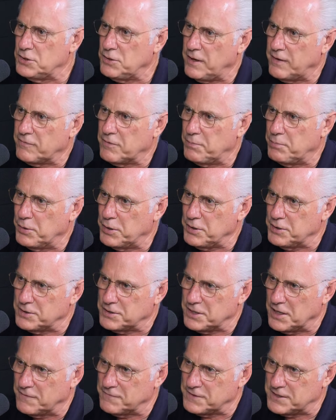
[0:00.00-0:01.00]
you have to put
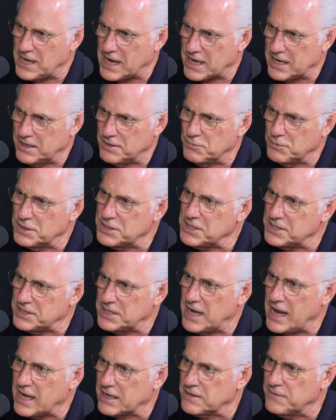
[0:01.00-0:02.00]
yourself second, which is
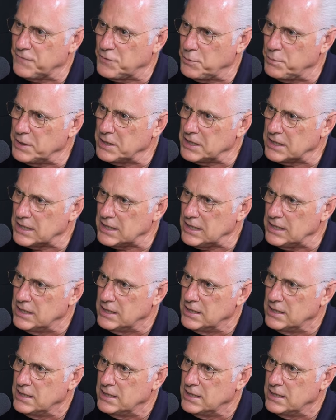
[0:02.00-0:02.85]
an act of humility.